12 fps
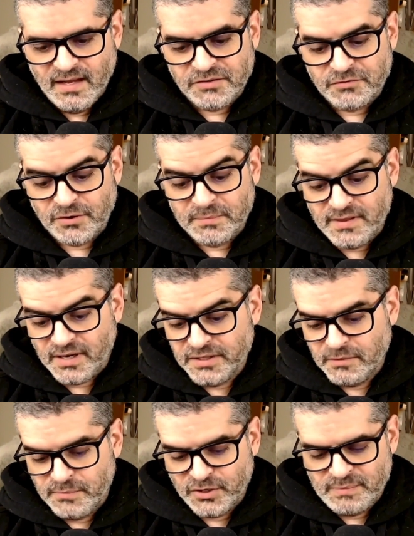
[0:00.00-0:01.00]
and from
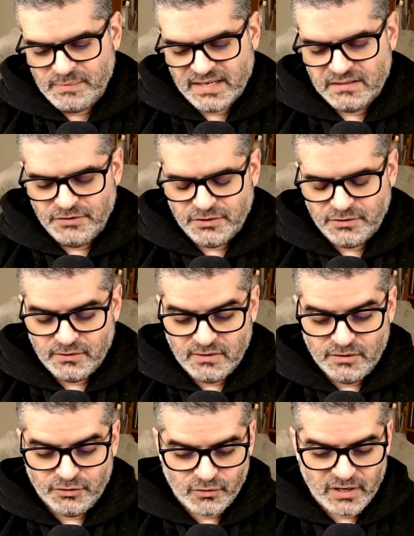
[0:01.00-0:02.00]
another perspective you
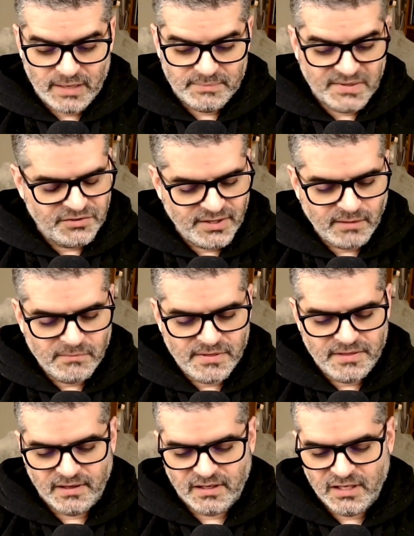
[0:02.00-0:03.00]
could describe the same
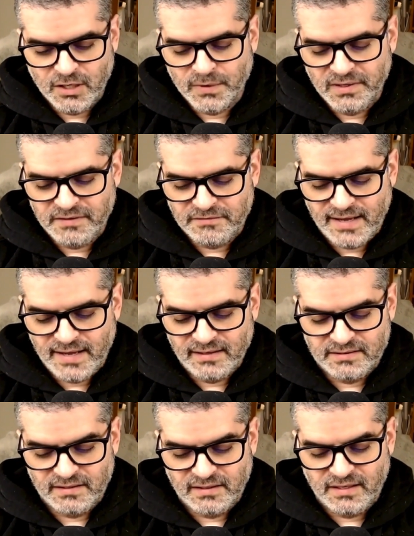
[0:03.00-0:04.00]
thing equally
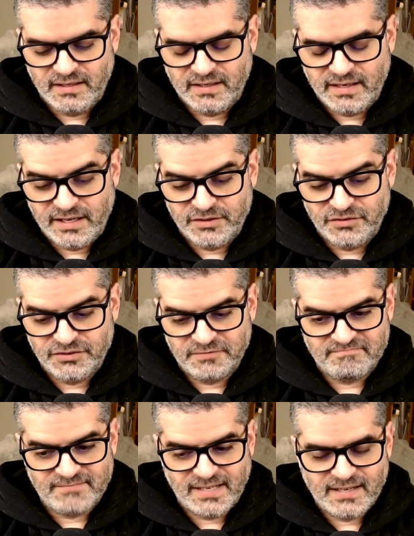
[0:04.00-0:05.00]
validly as
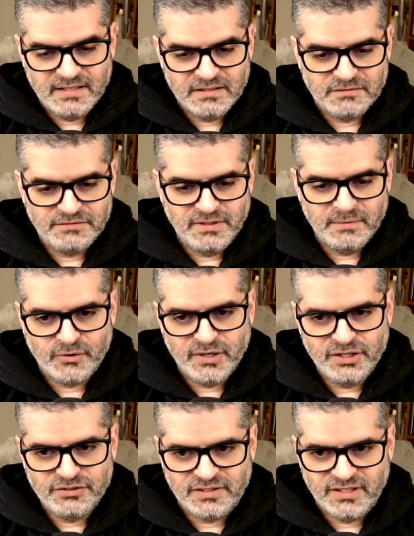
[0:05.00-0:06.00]
a kind of
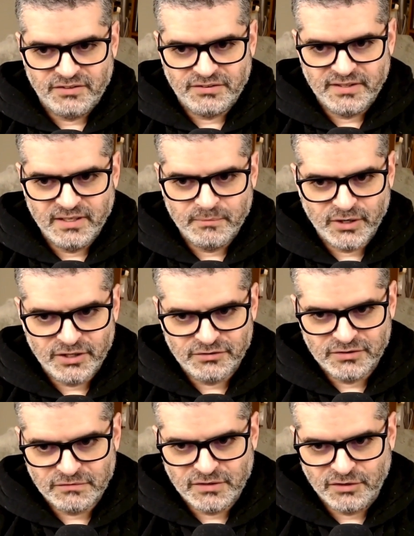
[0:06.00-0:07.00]
liberation. It's the
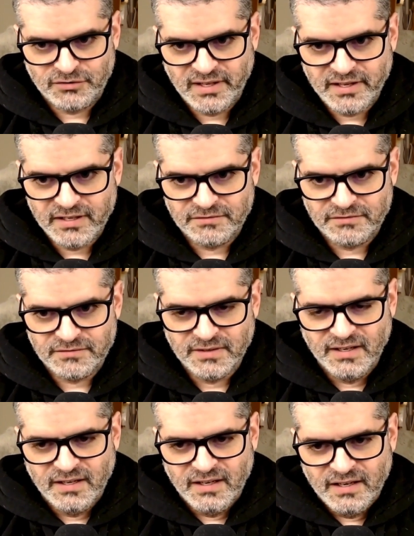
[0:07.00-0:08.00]
liberation of the slave.
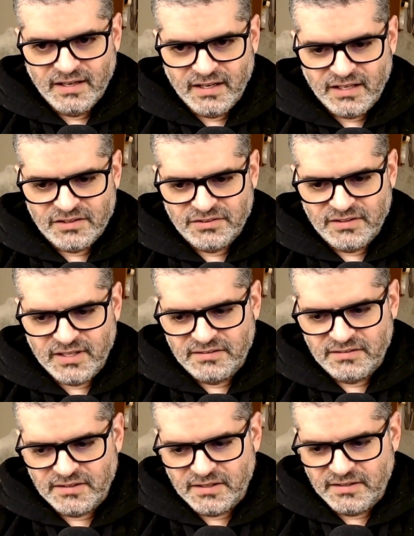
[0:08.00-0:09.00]
It's
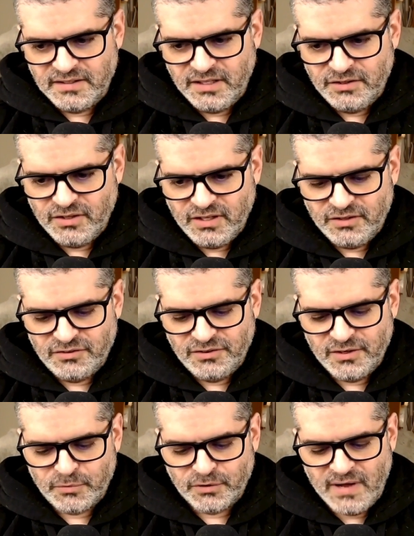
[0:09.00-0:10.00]
that uh, it, it's
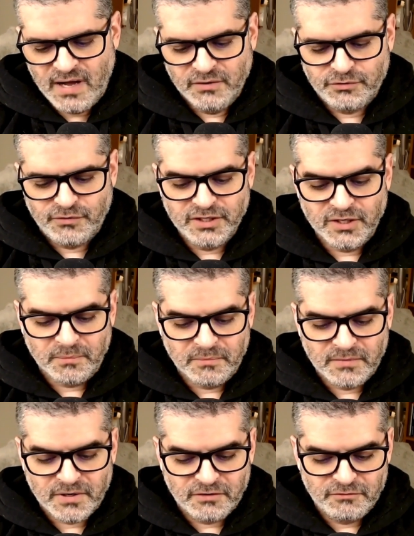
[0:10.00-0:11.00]
the profound
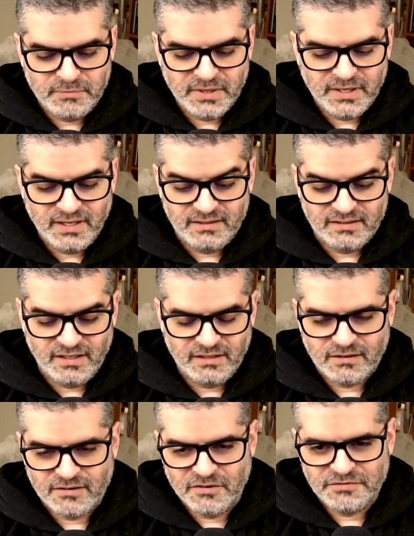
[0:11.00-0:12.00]
freedom of being
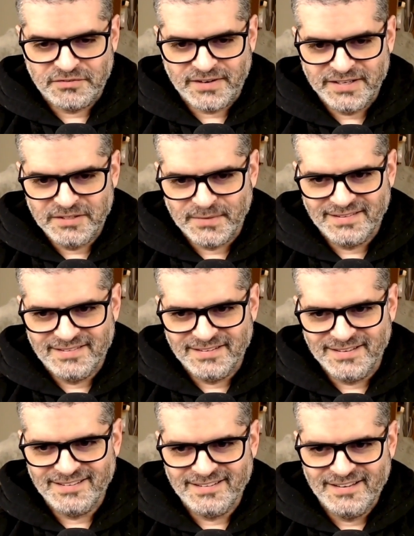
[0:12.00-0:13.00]
in confinement,